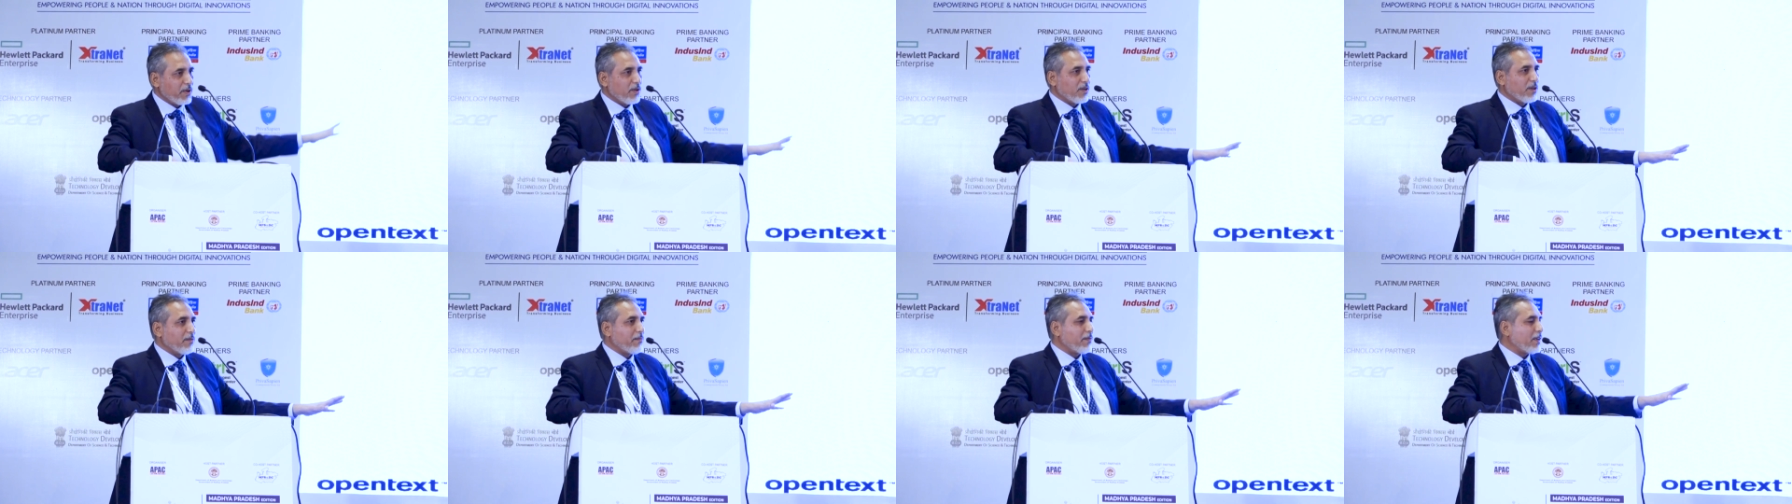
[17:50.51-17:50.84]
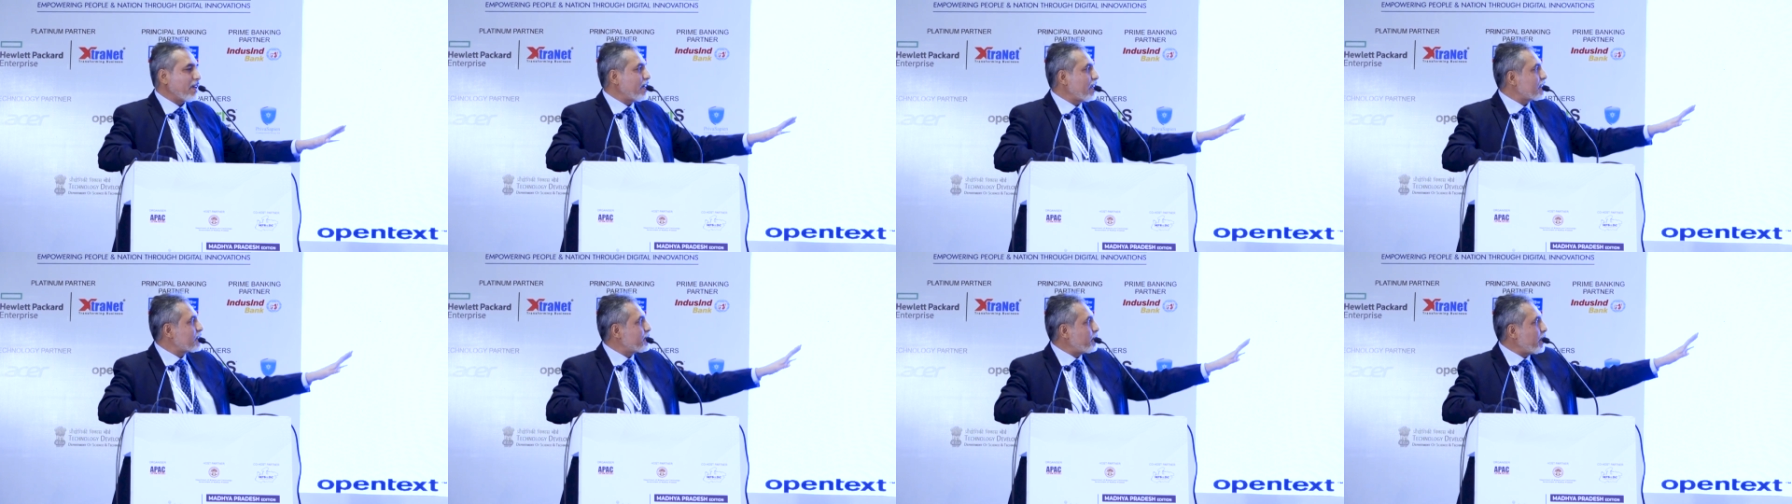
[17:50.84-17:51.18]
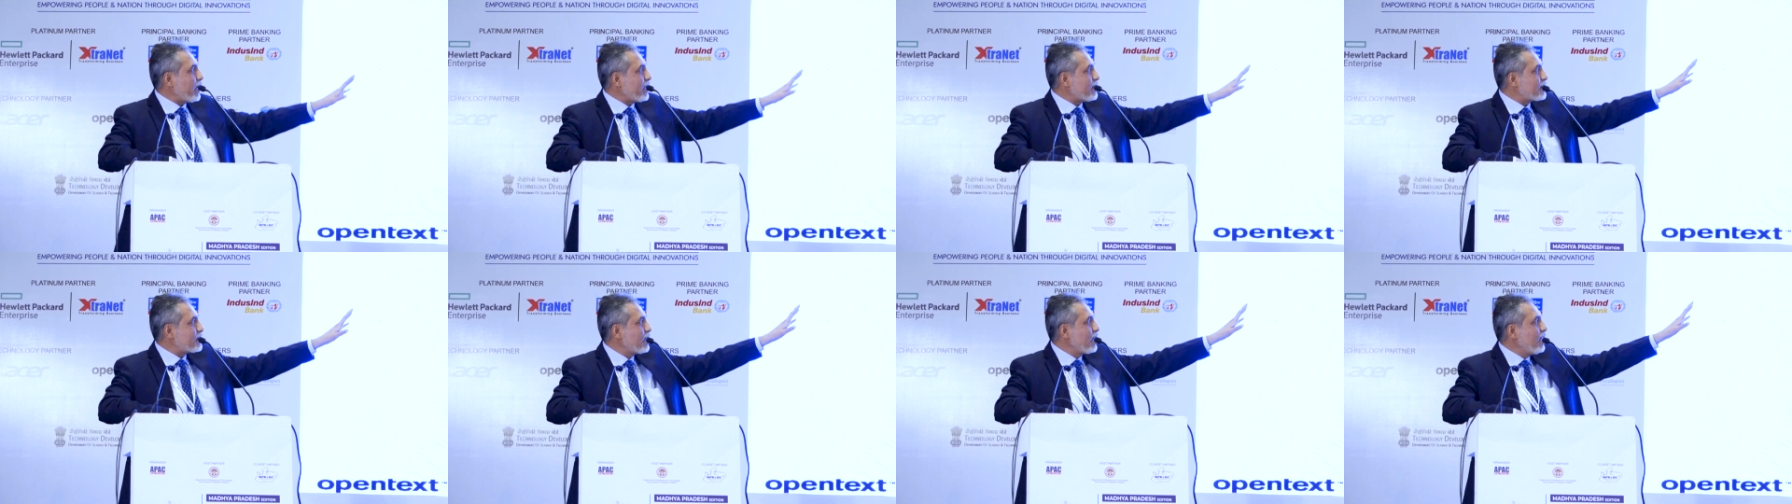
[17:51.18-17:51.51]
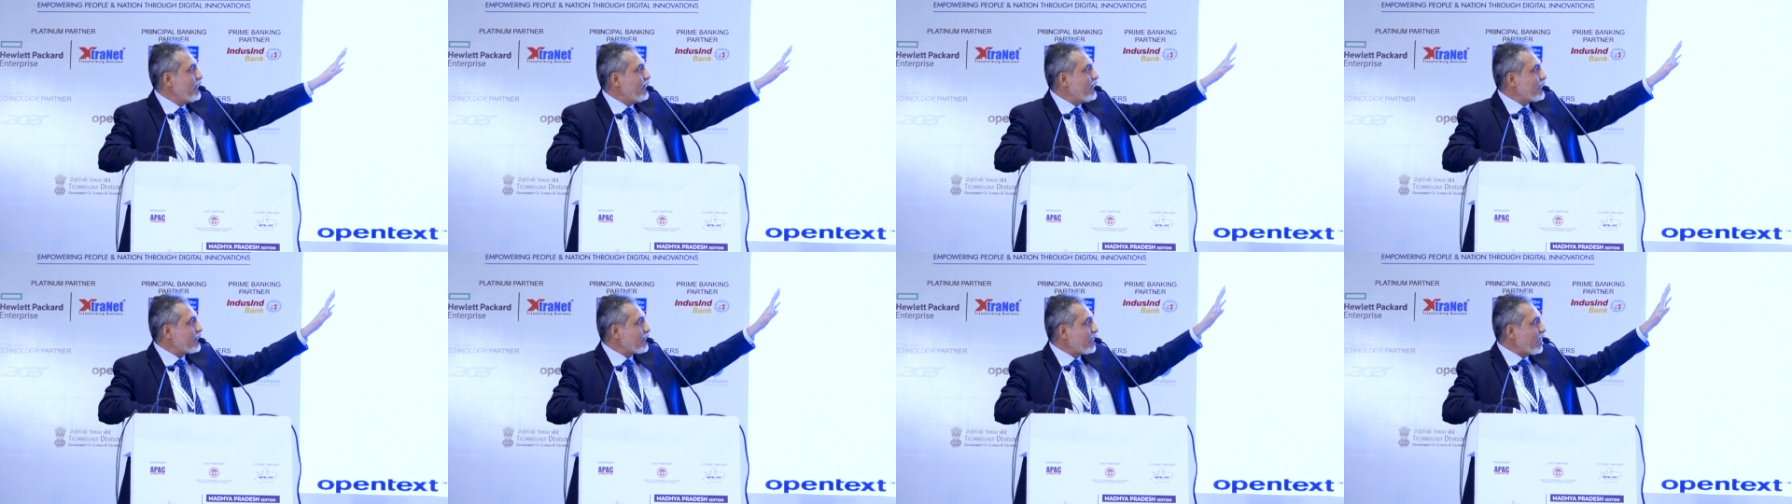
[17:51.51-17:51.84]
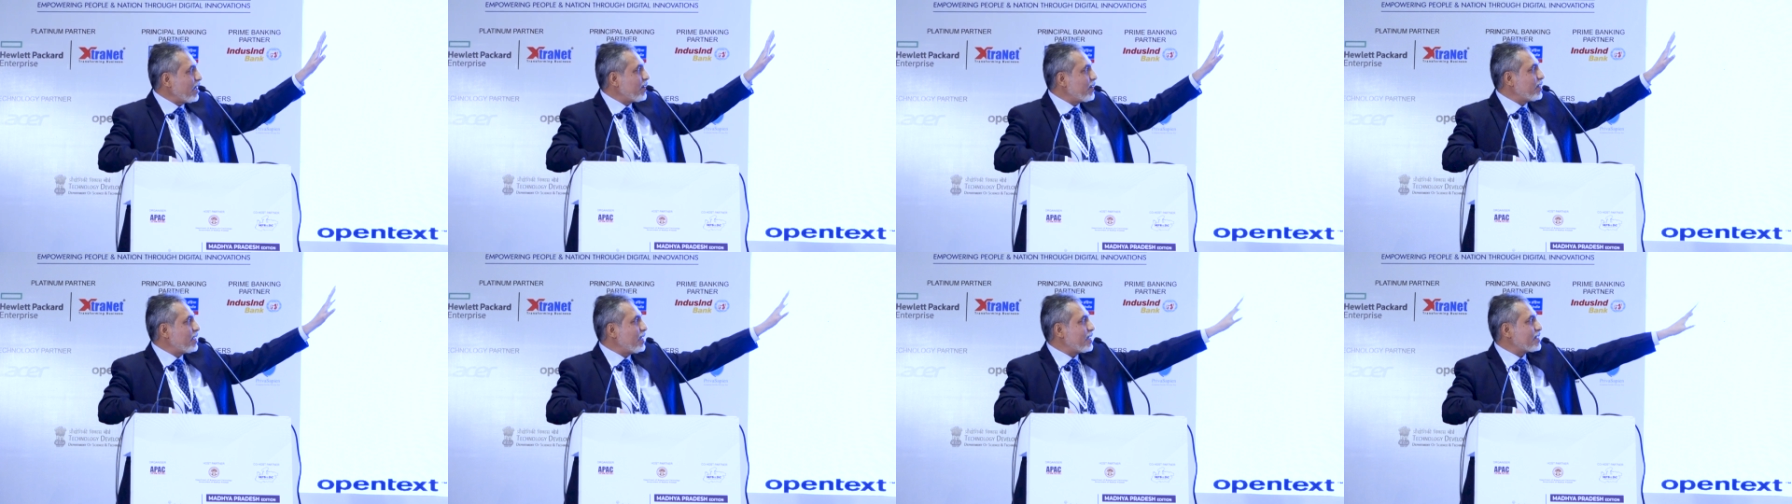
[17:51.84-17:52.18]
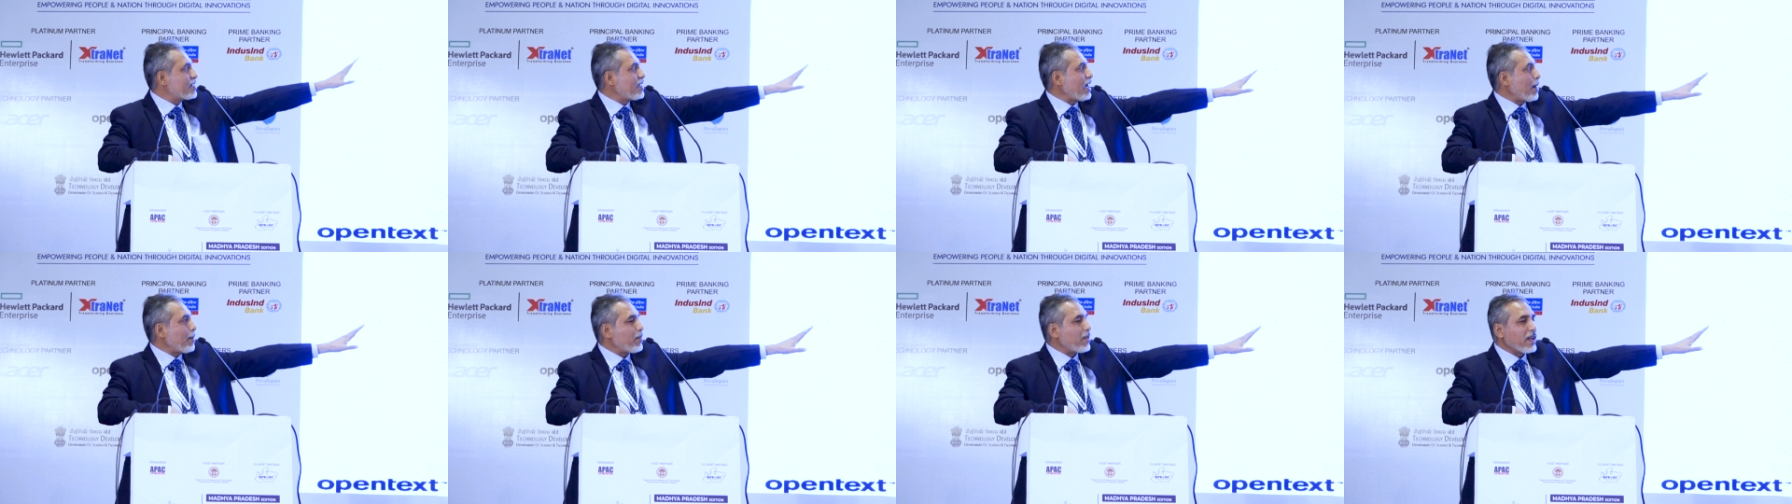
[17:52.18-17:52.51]
know different aspects. Then there's
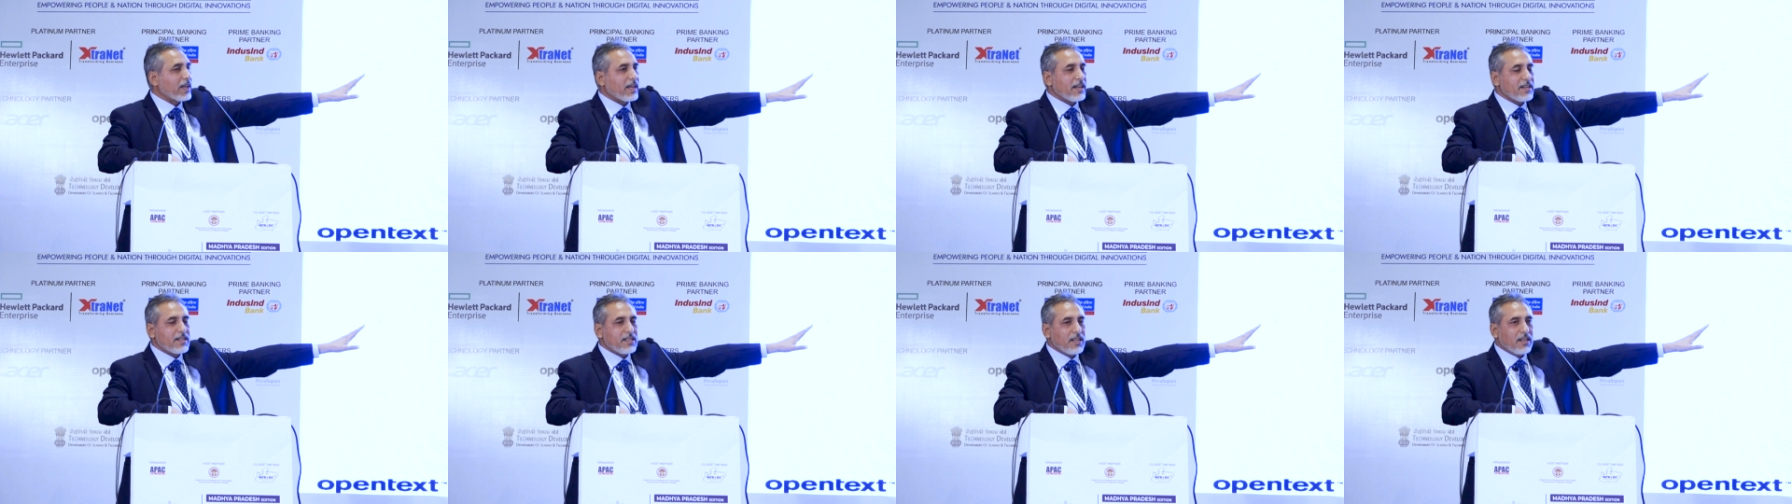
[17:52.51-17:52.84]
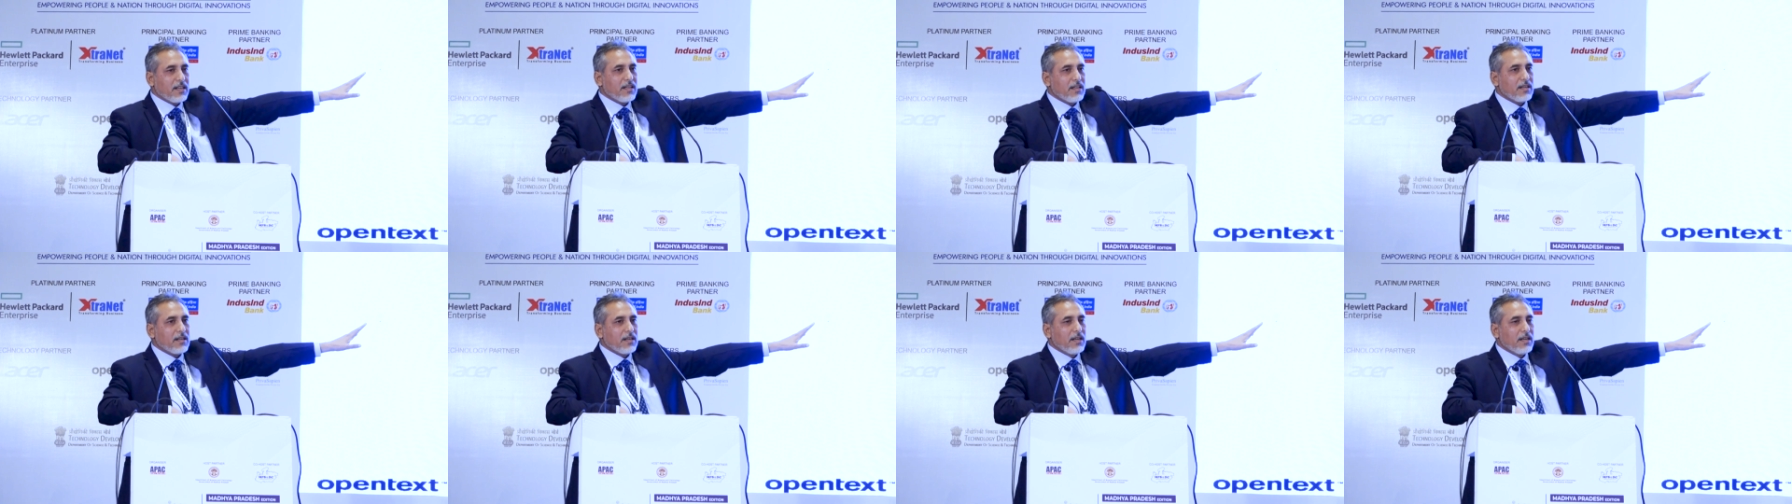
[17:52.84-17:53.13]
the application